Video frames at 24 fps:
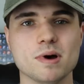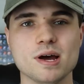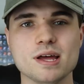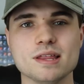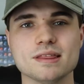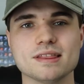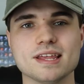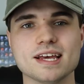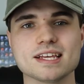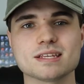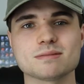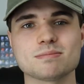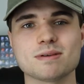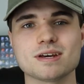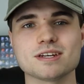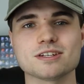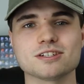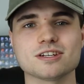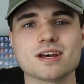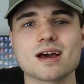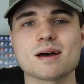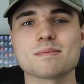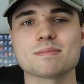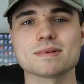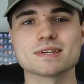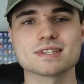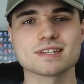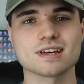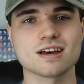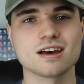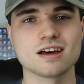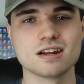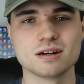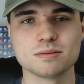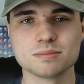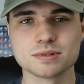But that's my shop. It's
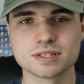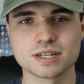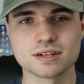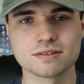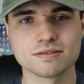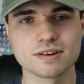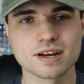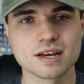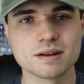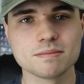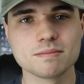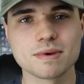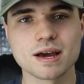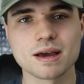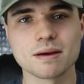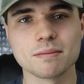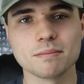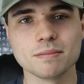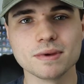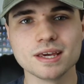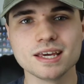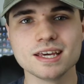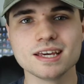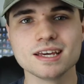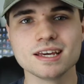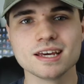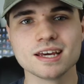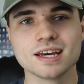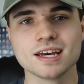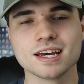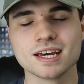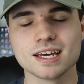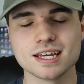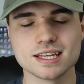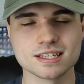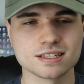100% ran by me.
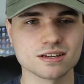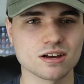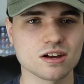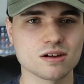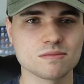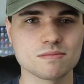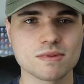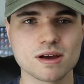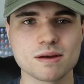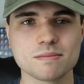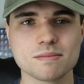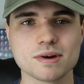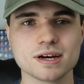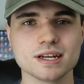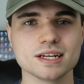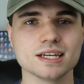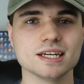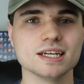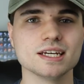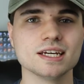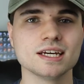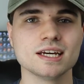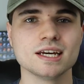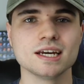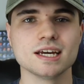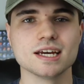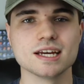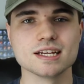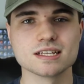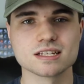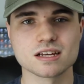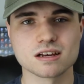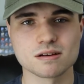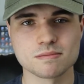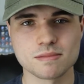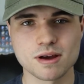It's all my money.
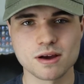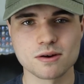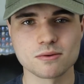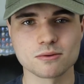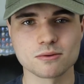It's all my